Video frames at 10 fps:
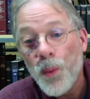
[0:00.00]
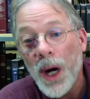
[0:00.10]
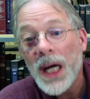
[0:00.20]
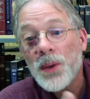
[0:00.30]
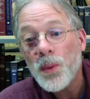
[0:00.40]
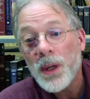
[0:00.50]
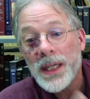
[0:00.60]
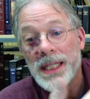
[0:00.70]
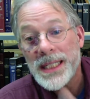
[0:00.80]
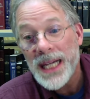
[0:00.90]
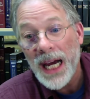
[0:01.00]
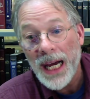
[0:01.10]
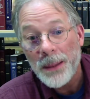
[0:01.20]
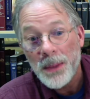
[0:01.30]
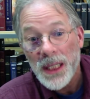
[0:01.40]
one word at a
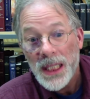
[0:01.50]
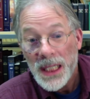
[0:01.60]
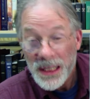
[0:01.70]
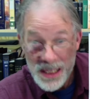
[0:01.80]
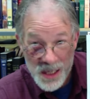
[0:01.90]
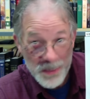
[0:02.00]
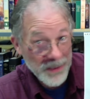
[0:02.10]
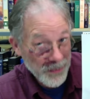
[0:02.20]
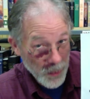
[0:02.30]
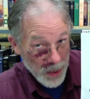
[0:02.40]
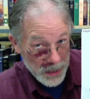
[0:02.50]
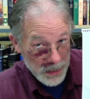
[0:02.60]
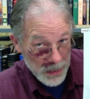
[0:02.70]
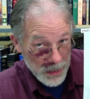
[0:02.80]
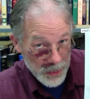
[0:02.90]
time. This is before
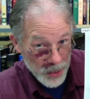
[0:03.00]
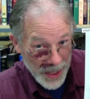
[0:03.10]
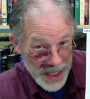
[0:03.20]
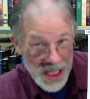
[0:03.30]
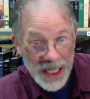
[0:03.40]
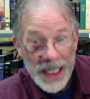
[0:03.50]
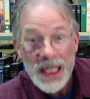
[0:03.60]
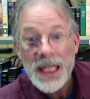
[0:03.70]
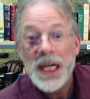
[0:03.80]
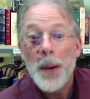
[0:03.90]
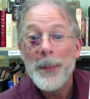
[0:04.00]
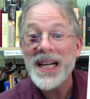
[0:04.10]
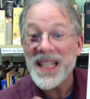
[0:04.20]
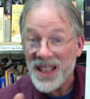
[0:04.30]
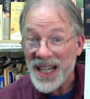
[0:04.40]
Google Translate.
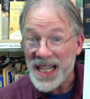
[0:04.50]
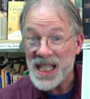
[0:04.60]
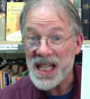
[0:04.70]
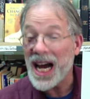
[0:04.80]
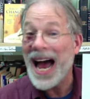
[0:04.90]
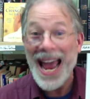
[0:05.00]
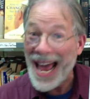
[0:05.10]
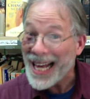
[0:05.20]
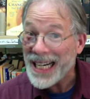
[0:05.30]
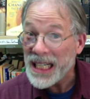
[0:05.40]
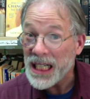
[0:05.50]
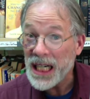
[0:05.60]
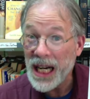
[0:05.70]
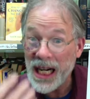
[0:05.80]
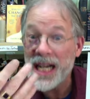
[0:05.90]
But at least I had it
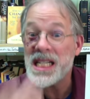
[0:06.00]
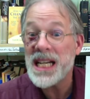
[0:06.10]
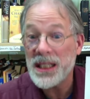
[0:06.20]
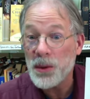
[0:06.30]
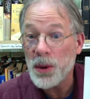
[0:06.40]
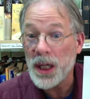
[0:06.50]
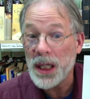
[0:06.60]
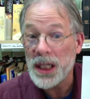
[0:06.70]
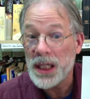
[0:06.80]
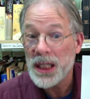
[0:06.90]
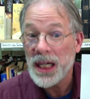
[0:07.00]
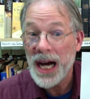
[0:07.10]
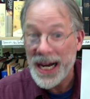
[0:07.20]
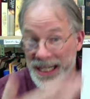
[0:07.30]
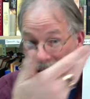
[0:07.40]
and I set to work.
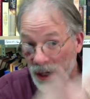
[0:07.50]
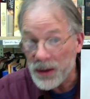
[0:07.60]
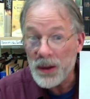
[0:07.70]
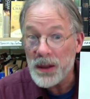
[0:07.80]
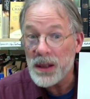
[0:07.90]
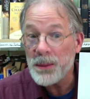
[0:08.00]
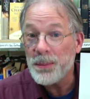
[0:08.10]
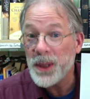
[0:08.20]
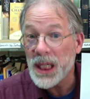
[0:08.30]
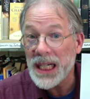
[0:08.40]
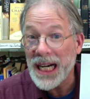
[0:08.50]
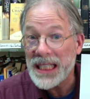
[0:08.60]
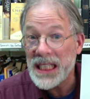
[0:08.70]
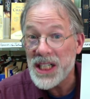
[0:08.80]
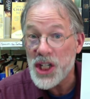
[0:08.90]
I downloaded the book
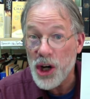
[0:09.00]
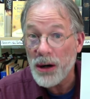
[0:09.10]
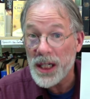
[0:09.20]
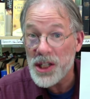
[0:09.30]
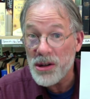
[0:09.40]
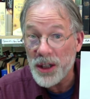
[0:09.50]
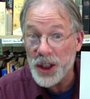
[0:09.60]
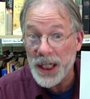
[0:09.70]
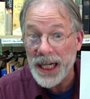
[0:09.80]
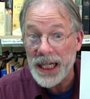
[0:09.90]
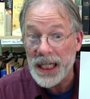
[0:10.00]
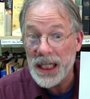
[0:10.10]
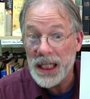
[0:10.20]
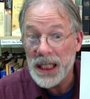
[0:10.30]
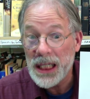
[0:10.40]
and then started searching it.
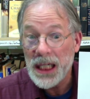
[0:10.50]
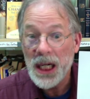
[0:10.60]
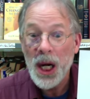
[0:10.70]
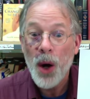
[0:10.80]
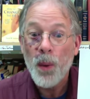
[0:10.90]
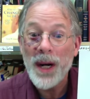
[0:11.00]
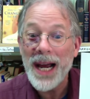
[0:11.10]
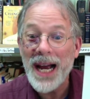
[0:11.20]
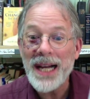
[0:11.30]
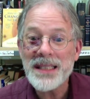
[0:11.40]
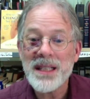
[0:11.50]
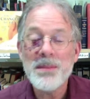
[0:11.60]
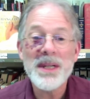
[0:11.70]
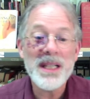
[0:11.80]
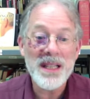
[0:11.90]
When I got to the
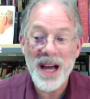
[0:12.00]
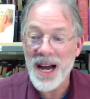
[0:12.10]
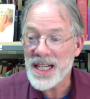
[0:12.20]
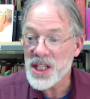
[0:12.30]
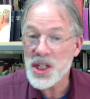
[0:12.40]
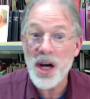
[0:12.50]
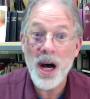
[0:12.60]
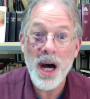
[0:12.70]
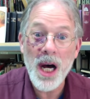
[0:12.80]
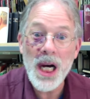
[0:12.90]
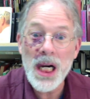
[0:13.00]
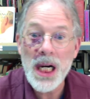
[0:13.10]
middle, I saw